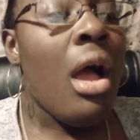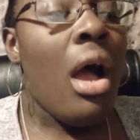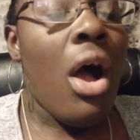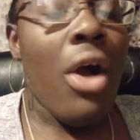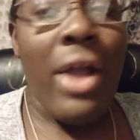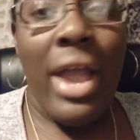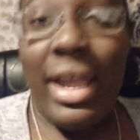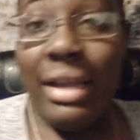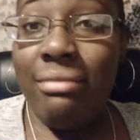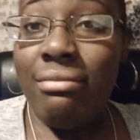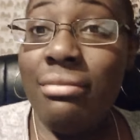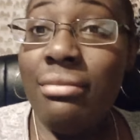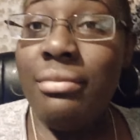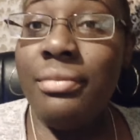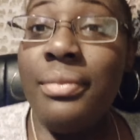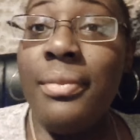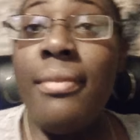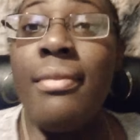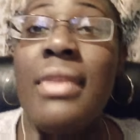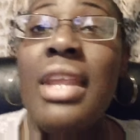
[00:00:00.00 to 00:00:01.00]
Okay,
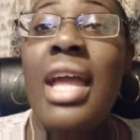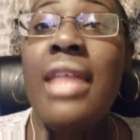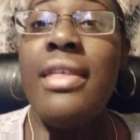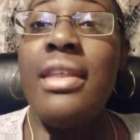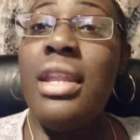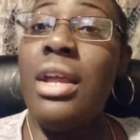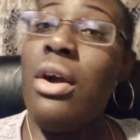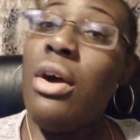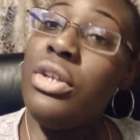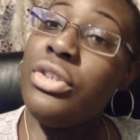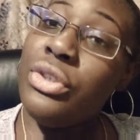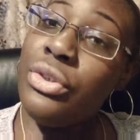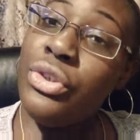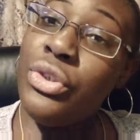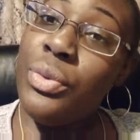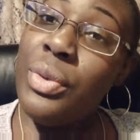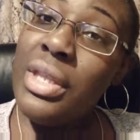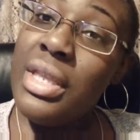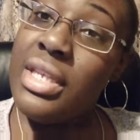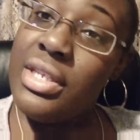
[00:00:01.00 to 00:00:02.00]
and then they're also
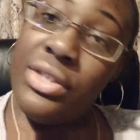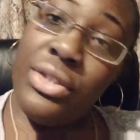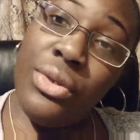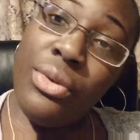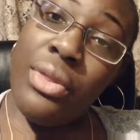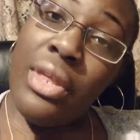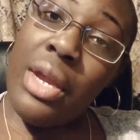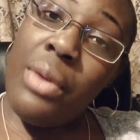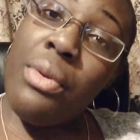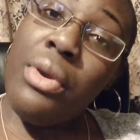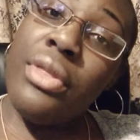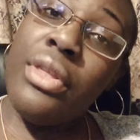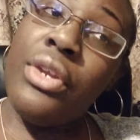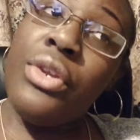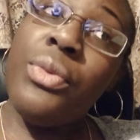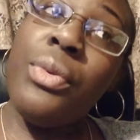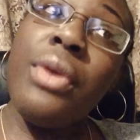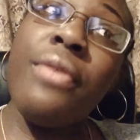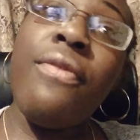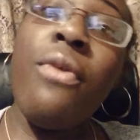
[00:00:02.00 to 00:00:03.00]
doing this new thing where they're
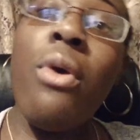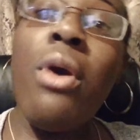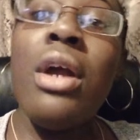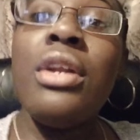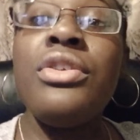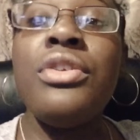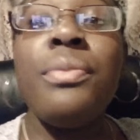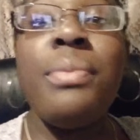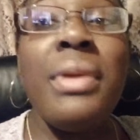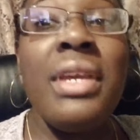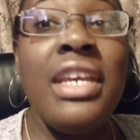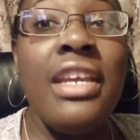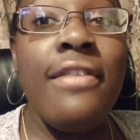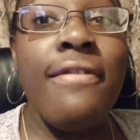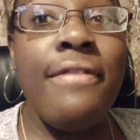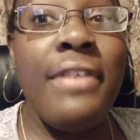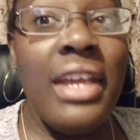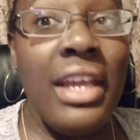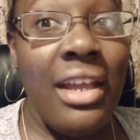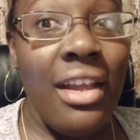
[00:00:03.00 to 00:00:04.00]
doing 400
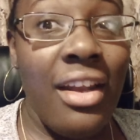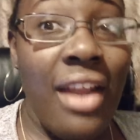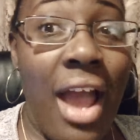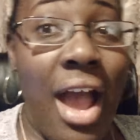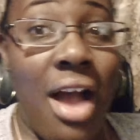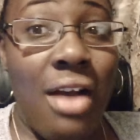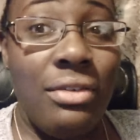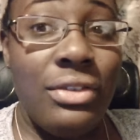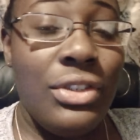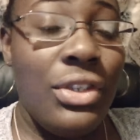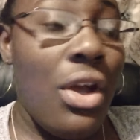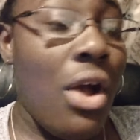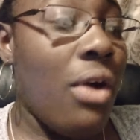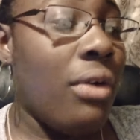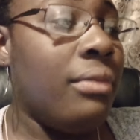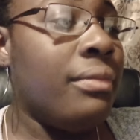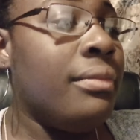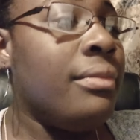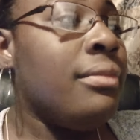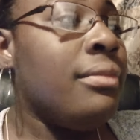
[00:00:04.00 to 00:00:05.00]
PV now. So